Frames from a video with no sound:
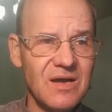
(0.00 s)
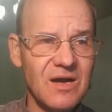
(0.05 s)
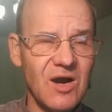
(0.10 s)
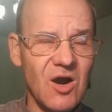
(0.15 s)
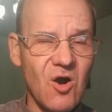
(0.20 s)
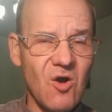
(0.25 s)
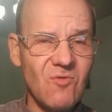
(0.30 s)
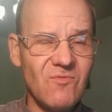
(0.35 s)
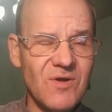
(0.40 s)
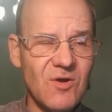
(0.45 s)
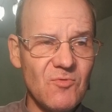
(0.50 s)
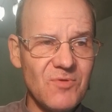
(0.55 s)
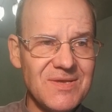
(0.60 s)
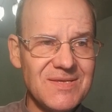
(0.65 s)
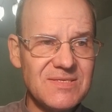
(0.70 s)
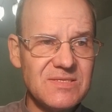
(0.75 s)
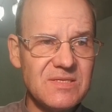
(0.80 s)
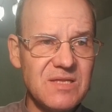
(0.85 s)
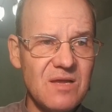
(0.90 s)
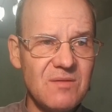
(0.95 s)
over
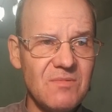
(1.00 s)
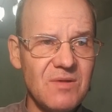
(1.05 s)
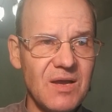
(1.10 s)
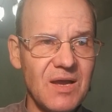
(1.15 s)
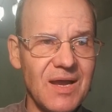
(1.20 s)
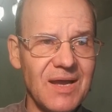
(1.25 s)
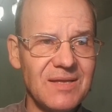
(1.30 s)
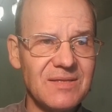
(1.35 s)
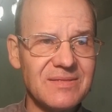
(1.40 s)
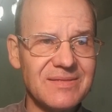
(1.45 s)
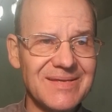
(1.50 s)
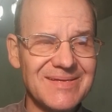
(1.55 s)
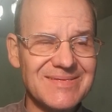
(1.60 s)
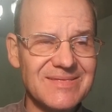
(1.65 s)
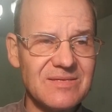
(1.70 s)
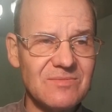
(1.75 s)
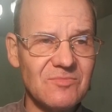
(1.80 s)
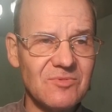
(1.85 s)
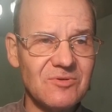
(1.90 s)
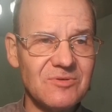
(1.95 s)
wisdom and
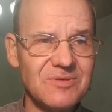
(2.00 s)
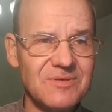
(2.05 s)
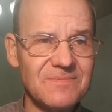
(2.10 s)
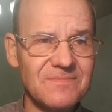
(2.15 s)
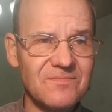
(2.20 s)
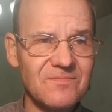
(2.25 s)
testimony.